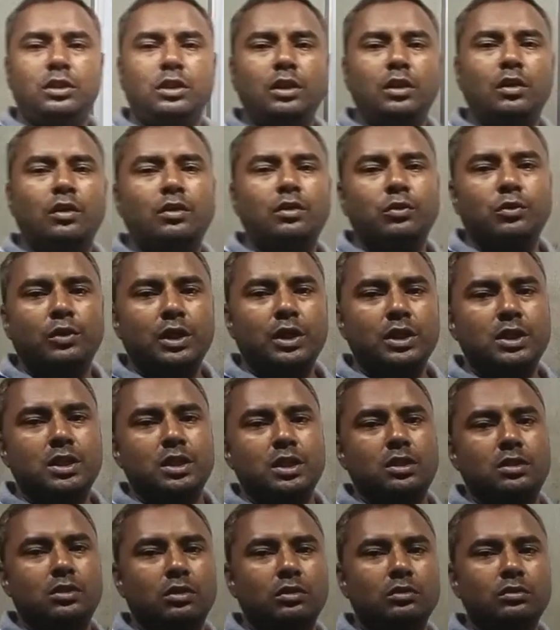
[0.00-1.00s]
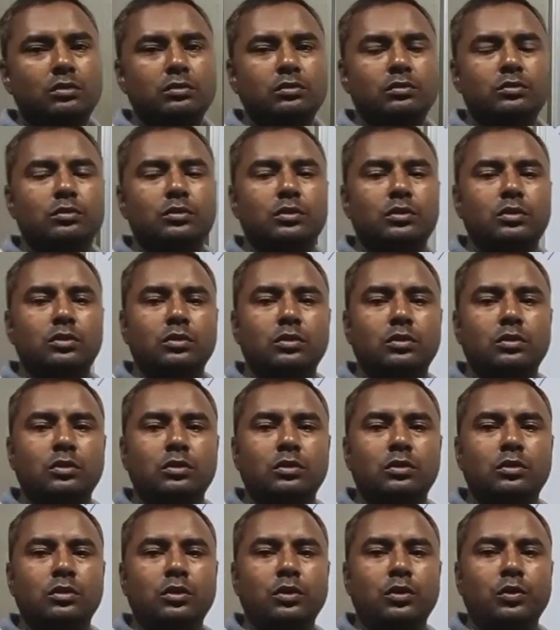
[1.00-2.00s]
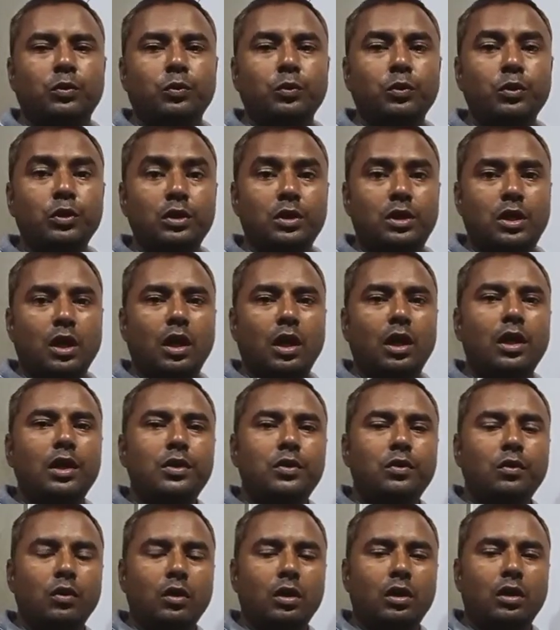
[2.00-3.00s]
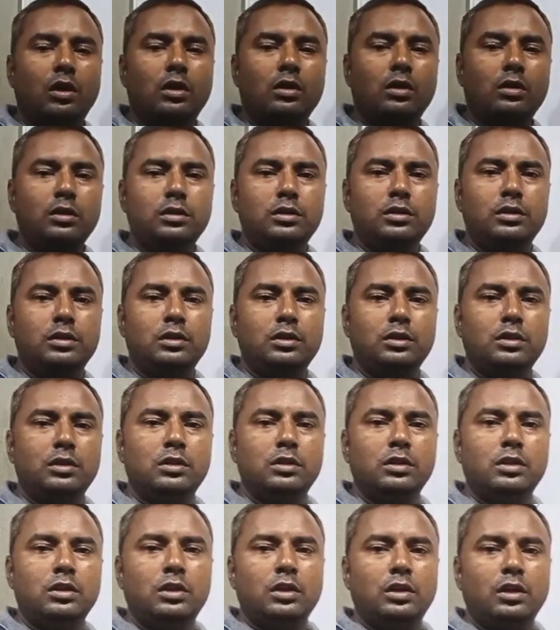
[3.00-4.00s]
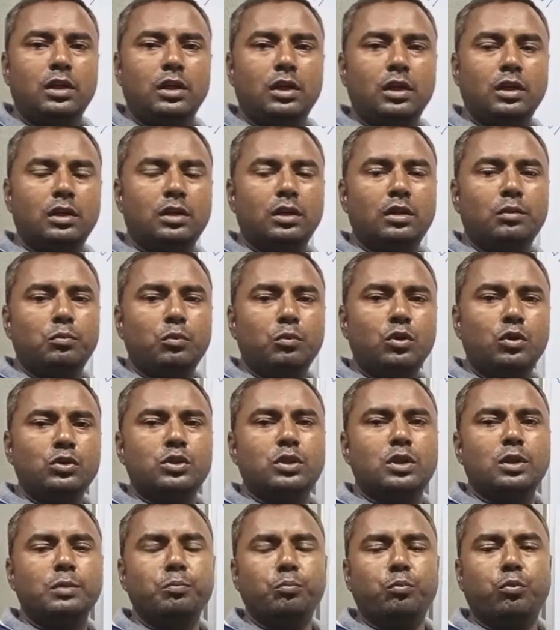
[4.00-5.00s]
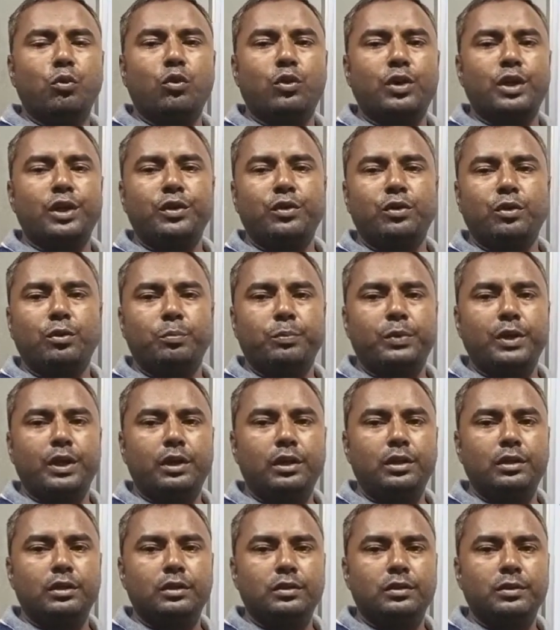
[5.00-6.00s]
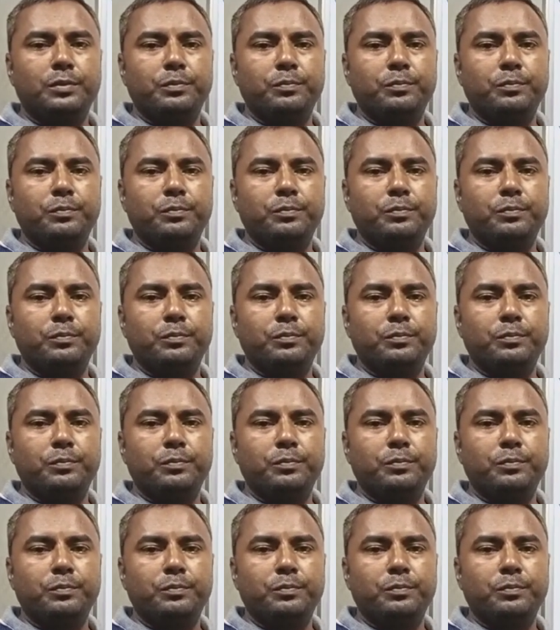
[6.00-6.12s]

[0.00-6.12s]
In our today's session, we will try to learn another most important topic